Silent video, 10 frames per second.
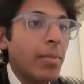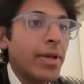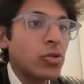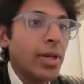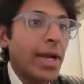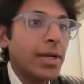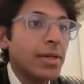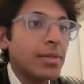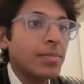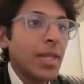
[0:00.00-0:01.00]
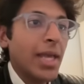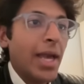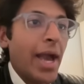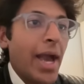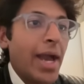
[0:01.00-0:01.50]
Press on enter
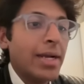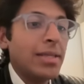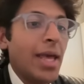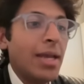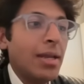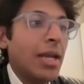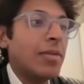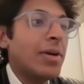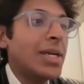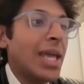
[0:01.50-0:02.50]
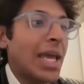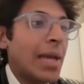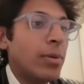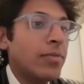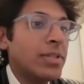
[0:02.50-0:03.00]
and then it will take
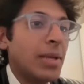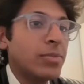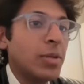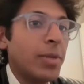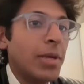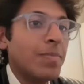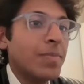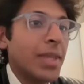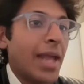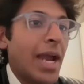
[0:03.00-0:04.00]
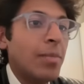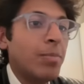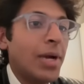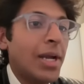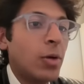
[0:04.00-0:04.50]
help of this MCP
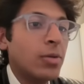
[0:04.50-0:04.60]
and build